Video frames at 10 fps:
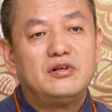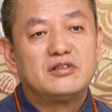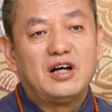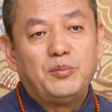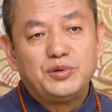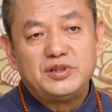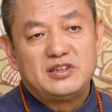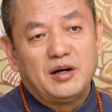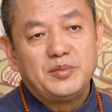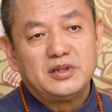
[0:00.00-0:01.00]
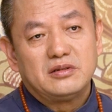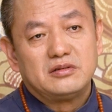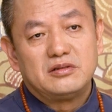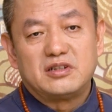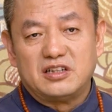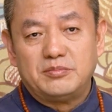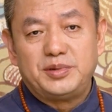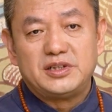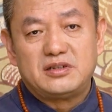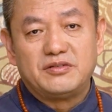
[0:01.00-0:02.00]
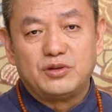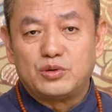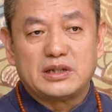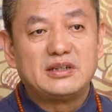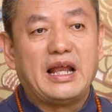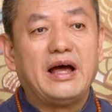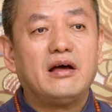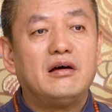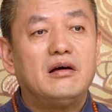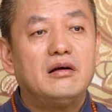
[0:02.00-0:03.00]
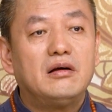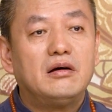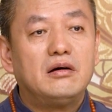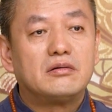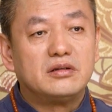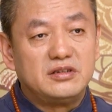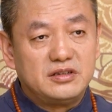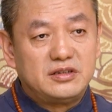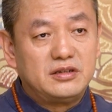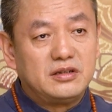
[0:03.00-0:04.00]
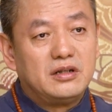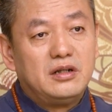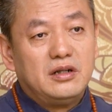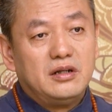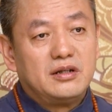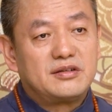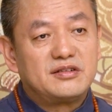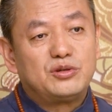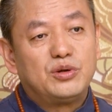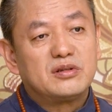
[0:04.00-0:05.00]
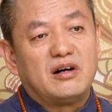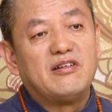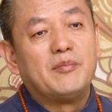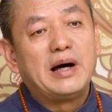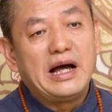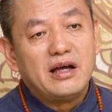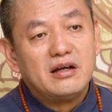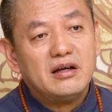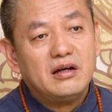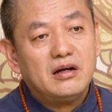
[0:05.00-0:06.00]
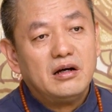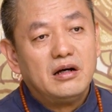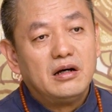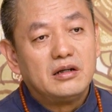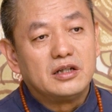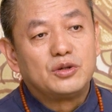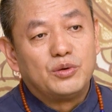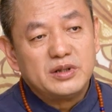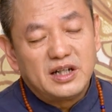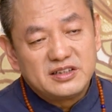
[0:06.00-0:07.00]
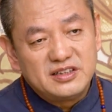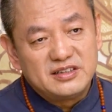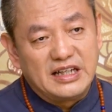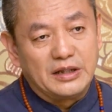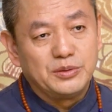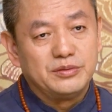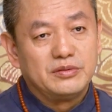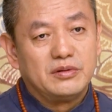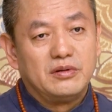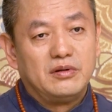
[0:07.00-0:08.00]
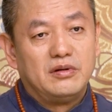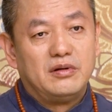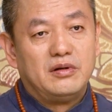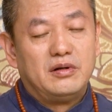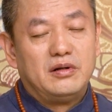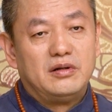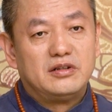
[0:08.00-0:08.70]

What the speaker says: If he didn't become a soldier, he could have been arrested as a spy for the rebels. He would have been put behind bars.